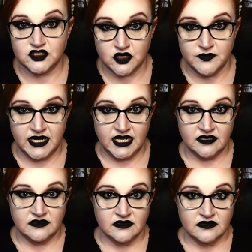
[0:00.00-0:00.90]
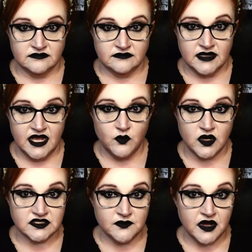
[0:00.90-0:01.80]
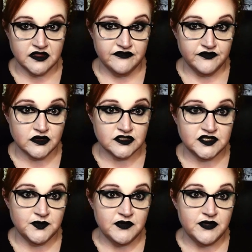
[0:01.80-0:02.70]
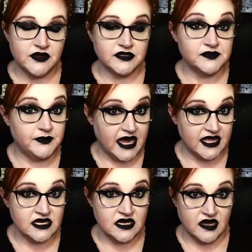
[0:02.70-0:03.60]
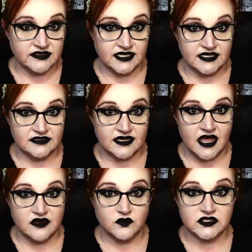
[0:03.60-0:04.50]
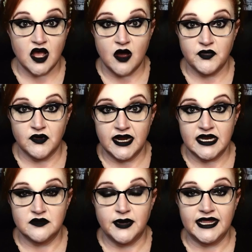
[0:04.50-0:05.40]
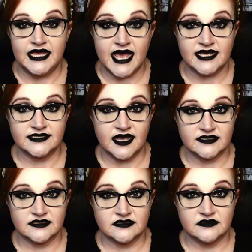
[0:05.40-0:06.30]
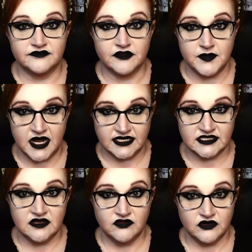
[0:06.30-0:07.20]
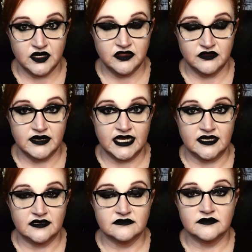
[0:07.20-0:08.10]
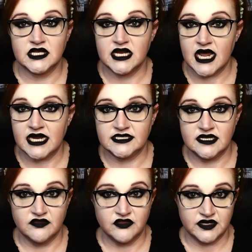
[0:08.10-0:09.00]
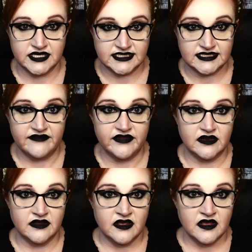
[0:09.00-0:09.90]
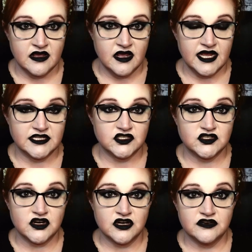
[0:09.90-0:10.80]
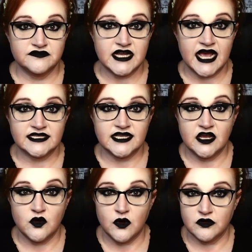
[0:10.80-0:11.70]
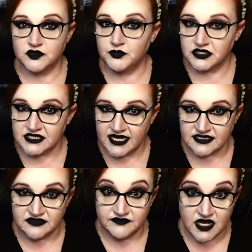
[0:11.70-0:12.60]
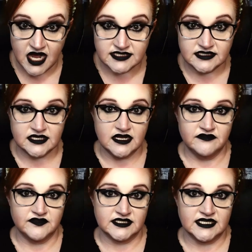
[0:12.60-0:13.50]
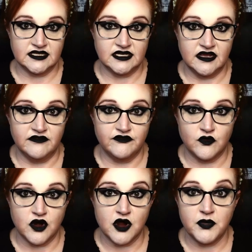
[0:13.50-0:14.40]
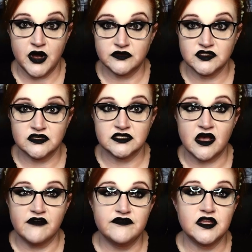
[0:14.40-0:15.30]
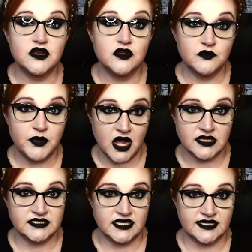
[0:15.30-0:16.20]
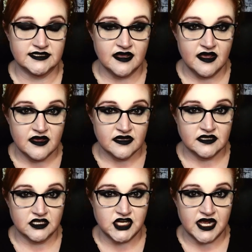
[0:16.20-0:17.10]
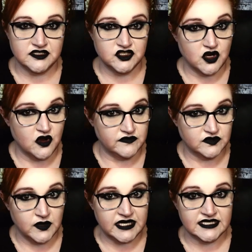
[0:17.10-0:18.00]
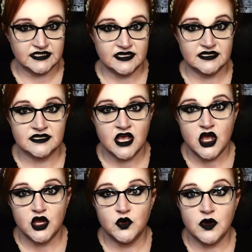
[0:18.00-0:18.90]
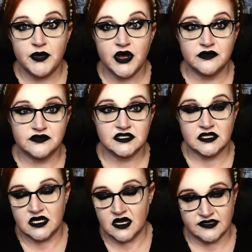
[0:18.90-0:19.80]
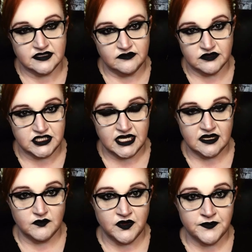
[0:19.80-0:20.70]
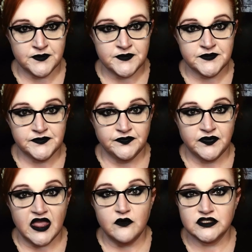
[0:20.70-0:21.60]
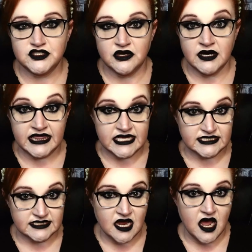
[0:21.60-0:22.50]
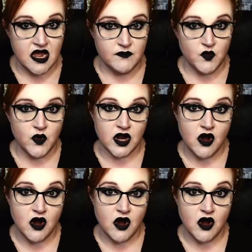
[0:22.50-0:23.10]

Germany. It was among the first to be built by the Nazis and was operated by the SS from 1933 to 1937. It served as a, quote, protective custody facility for opposers of the new politics, such as Jehovah's Witnesses, who opposed the Nazi regime. It was during this time when